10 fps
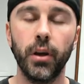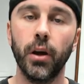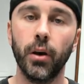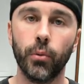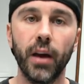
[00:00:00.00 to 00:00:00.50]

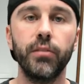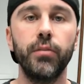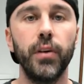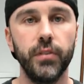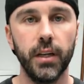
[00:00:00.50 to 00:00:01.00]
rest
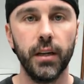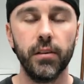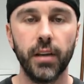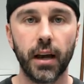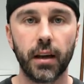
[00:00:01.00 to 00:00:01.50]
15
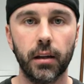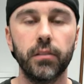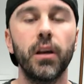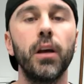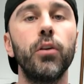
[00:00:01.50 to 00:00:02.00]

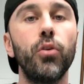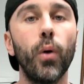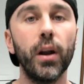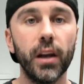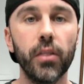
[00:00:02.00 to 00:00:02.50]
seconds. Do
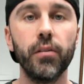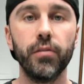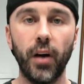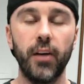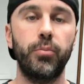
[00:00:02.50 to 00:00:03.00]
another
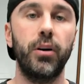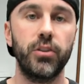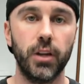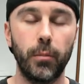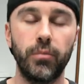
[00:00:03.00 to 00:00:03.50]
5
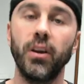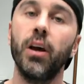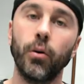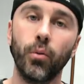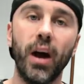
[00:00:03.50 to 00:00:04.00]
push-ups,
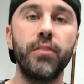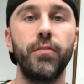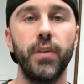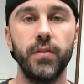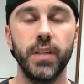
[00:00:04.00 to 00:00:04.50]
rest
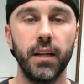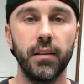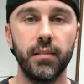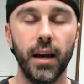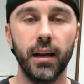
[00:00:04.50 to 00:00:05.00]
15
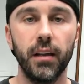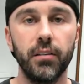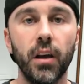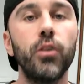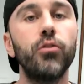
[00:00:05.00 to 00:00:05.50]
seconds,
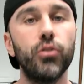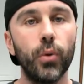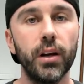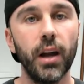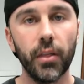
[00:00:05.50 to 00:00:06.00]
do
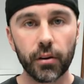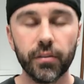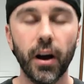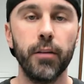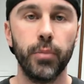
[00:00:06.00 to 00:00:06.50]
another
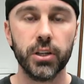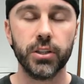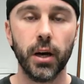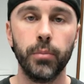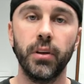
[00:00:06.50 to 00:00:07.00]
5
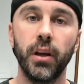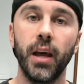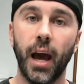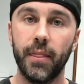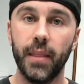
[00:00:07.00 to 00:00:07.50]
push-ups,
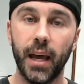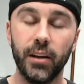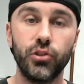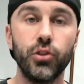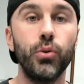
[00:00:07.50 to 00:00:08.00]
and then
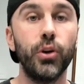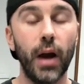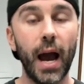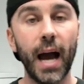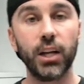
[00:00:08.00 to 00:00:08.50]
do
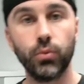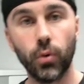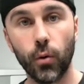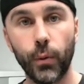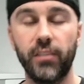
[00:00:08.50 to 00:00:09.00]
your
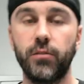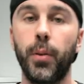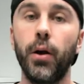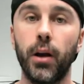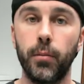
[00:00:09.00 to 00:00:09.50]
actual rest
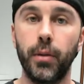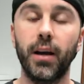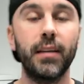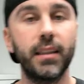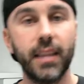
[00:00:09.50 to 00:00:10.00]
period,
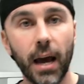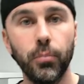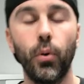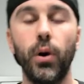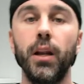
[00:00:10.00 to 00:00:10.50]
because at that
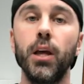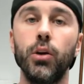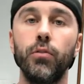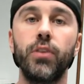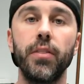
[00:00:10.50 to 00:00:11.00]
point,
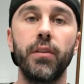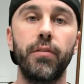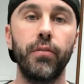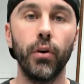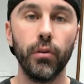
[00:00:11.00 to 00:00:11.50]
you've done the
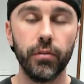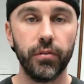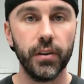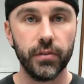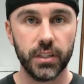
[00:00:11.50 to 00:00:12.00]
full
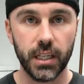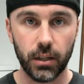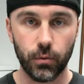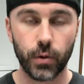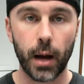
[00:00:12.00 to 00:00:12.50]

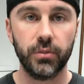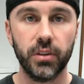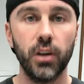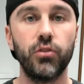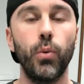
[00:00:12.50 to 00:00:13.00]
15 reps
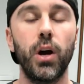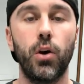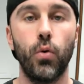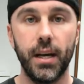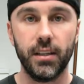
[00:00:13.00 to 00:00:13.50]
to
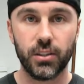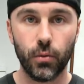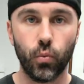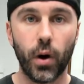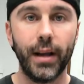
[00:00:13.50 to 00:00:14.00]
equate to
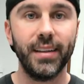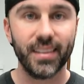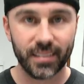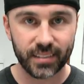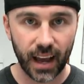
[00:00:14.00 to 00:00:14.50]
1
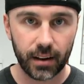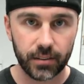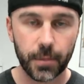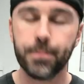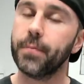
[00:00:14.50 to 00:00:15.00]
set.
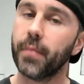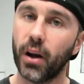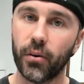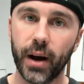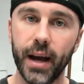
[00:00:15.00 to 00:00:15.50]

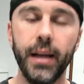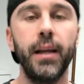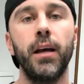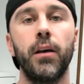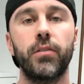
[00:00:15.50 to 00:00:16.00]
All right,
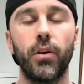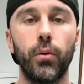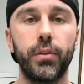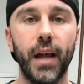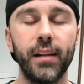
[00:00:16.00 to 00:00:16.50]

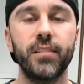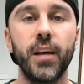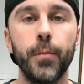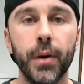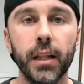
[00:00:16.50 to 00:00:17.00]
so that's
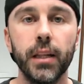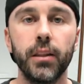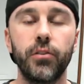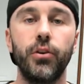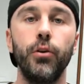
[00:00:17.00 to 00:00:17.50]
typically the
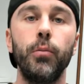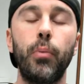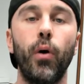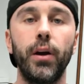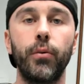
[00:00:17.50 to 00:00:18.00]

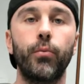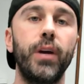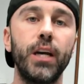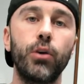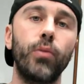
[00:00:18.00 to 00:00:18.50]
2-point
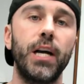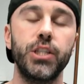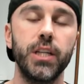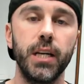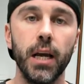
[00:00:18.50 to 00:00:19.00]

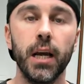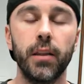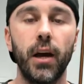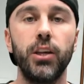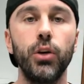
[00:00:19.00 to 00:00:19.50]
regression
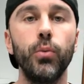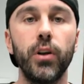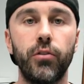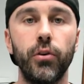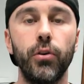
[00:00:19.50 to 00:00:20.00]
that you
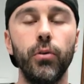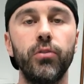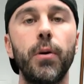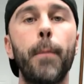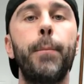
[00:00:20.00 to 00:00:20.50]
would do
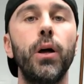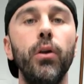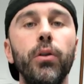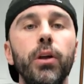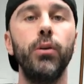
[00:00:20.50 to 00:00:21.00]
to
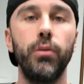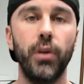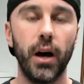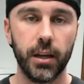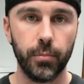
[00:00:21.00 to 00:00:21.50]
build a youth
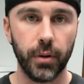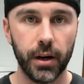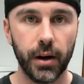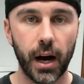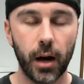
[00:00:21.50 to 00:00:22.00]
hockey
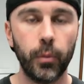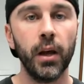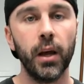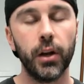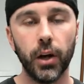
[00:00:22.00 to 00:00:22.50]
player up.
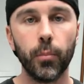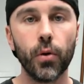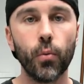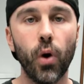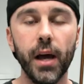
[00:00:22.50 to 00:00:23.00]
Number
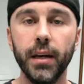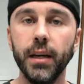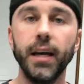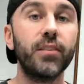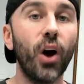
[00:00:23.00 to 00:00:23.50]
one,
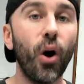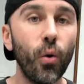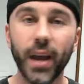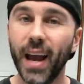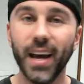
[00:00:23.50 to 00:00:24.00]
it's
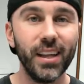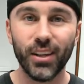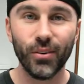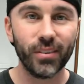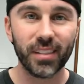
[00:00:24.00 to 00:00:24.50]
okay to
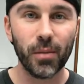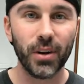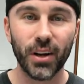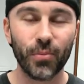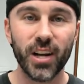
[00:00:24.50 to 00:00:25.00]
use
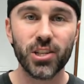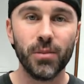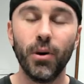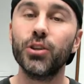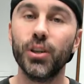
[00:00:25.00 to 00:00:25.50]
limited range of
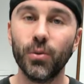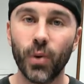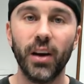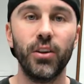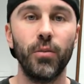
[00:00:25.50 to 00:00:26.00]
motion
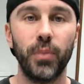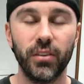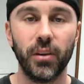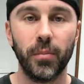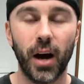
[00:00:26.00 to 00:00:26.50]
while you
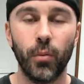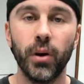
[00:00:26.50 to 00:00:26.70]
build them up.